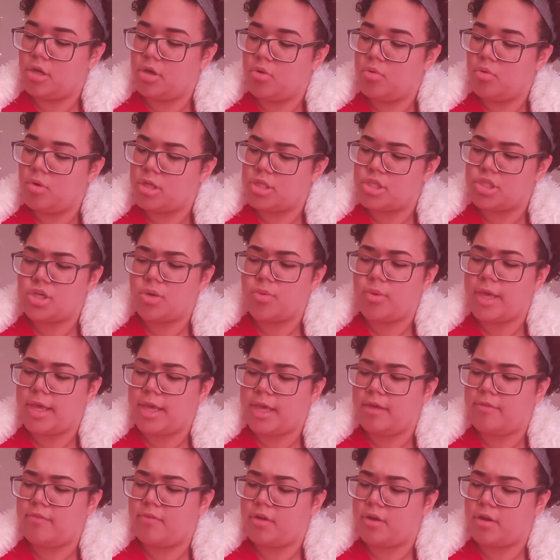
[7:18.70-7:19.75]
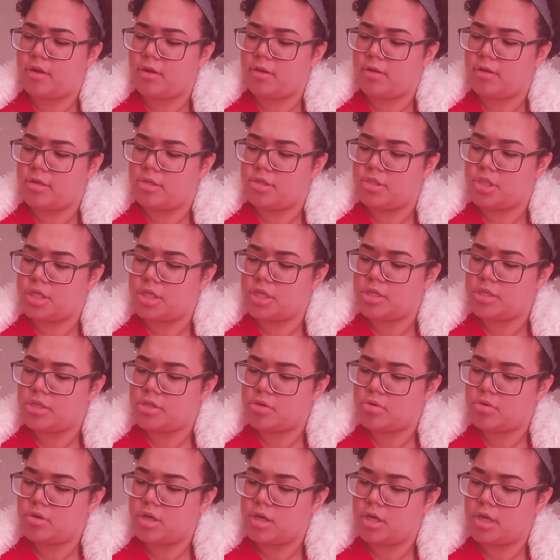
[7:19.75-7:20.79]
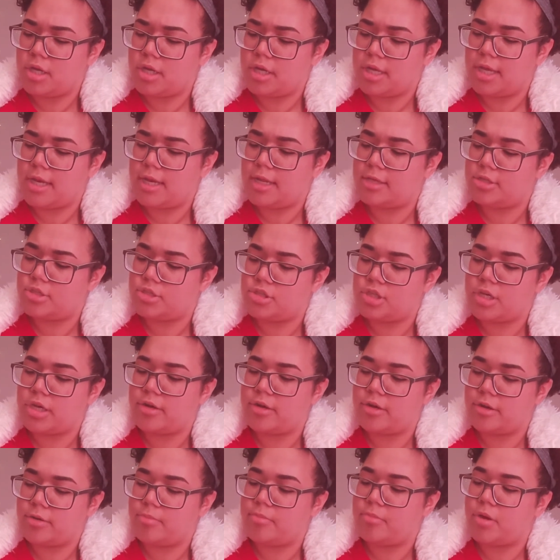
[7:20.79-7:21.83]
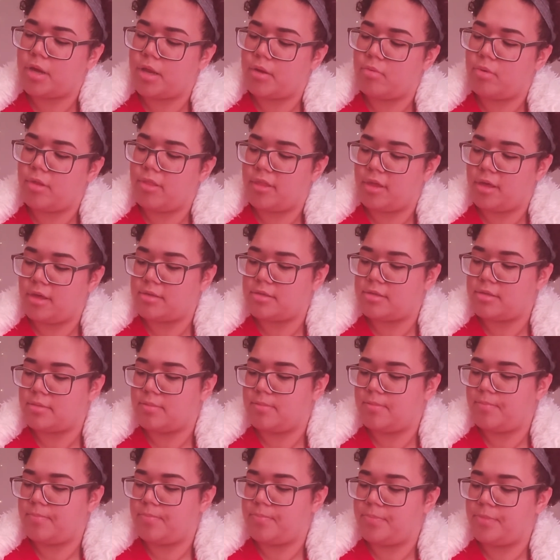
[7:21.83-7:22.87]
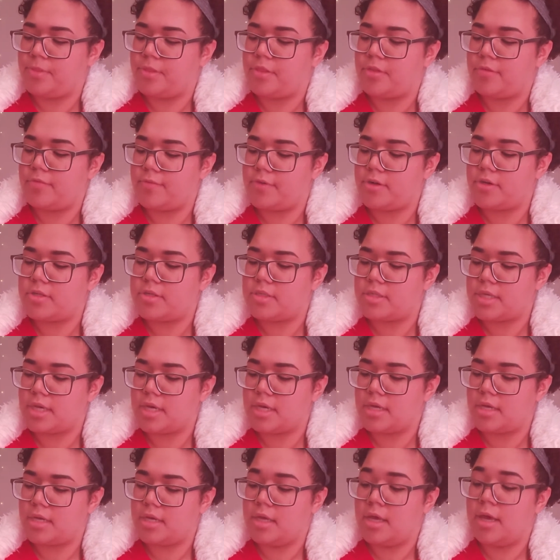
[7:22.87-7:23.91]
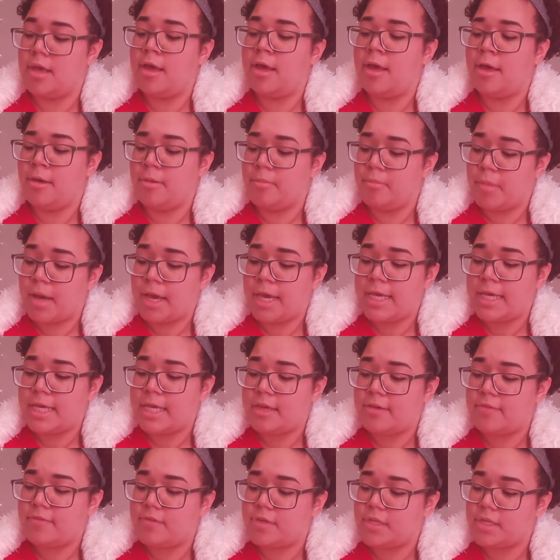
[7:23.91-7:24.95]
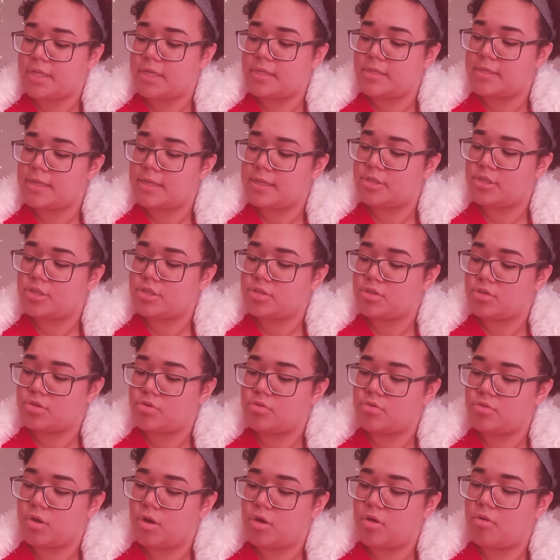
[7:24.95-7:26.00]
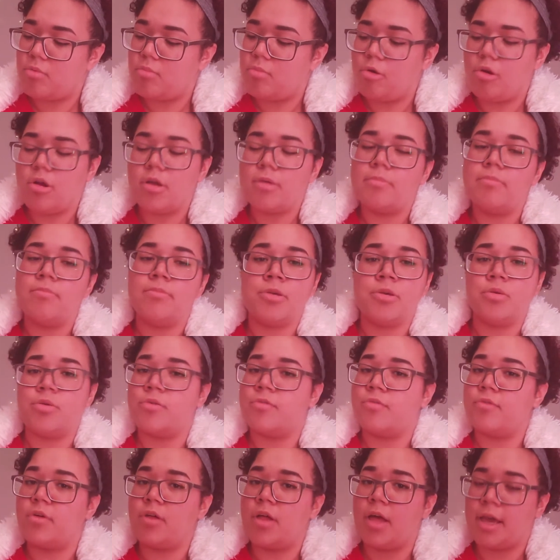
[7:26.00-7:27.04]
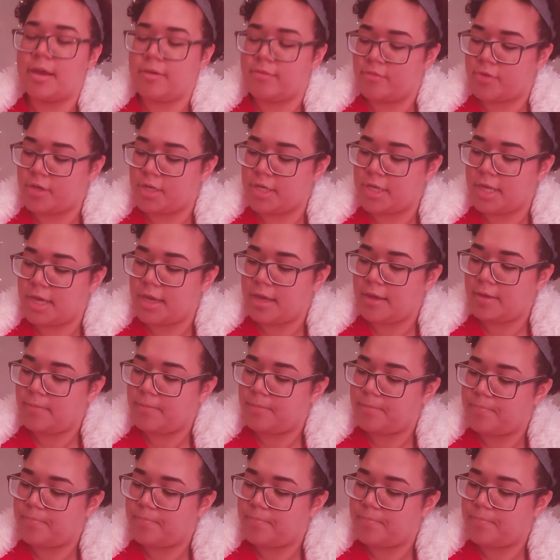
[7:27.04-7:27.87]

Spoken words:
"What shall we give her? She is so good and has shared her bread with us." The first said, "My gift is that she'll grow more beautiful every day."